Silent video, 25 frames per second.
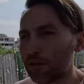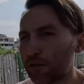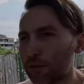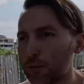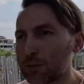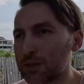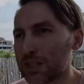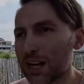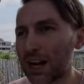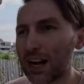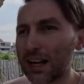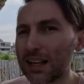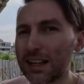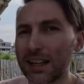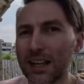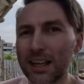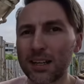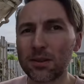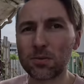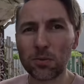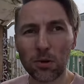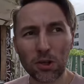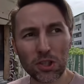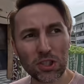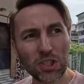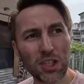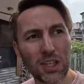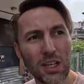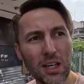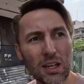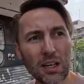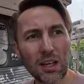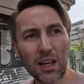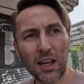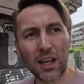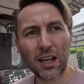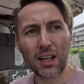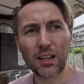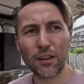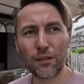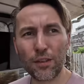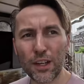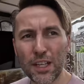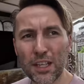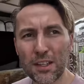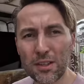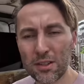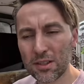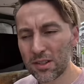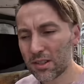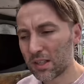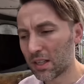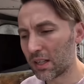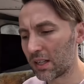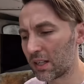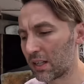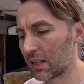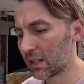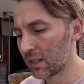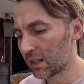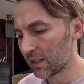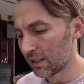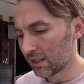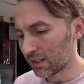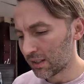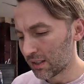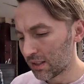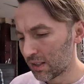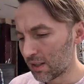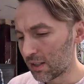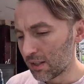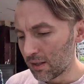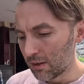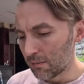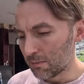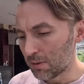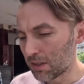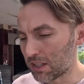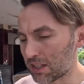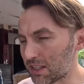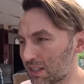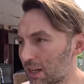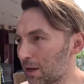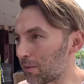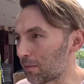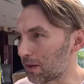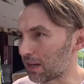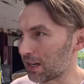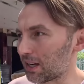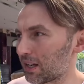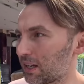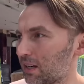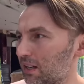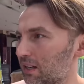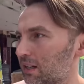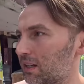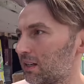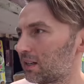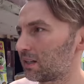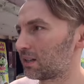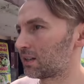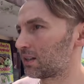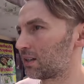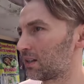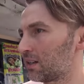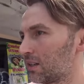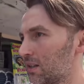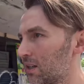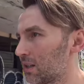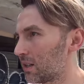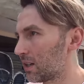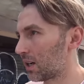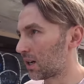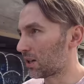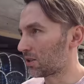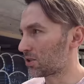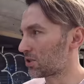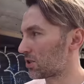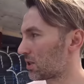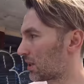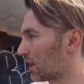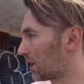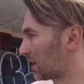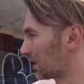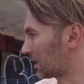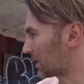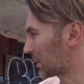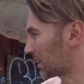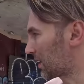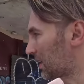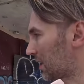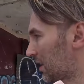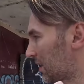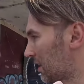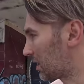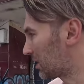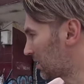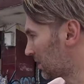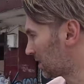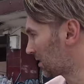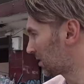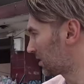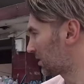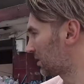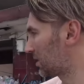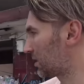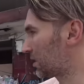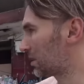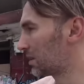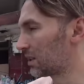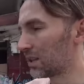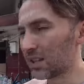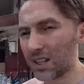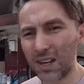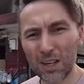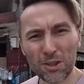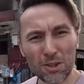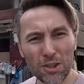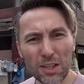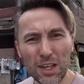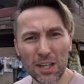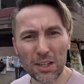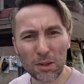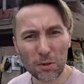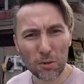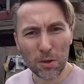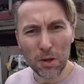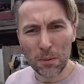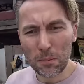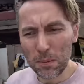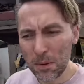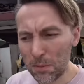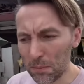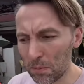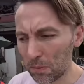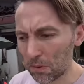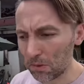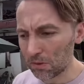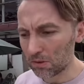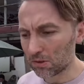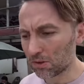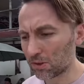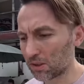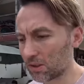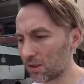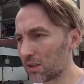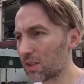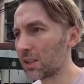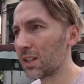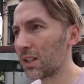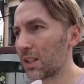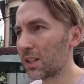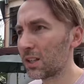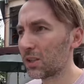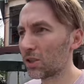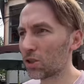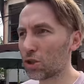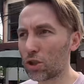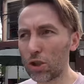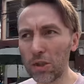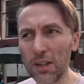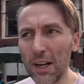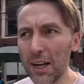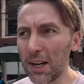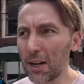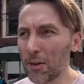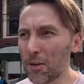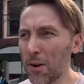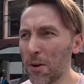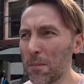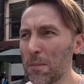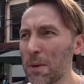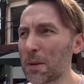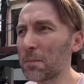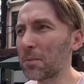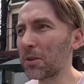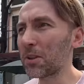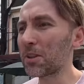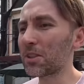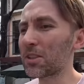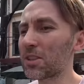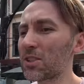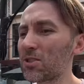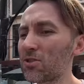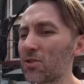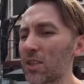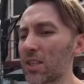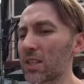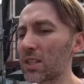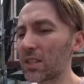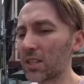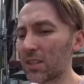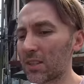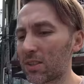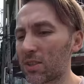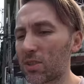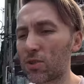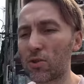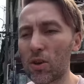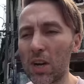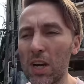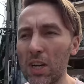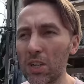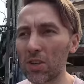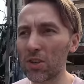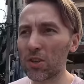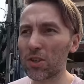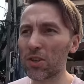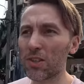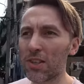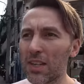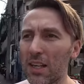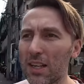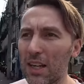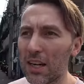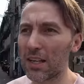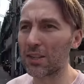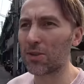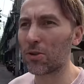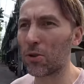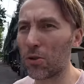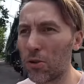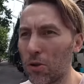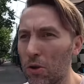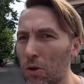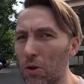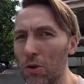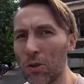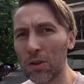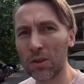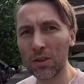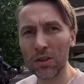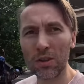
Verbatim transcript: from Thailand watching uh, the videos, please tell me how should I, uh, how should I greet people? Should I greet people on the street? Strangers that I don't know?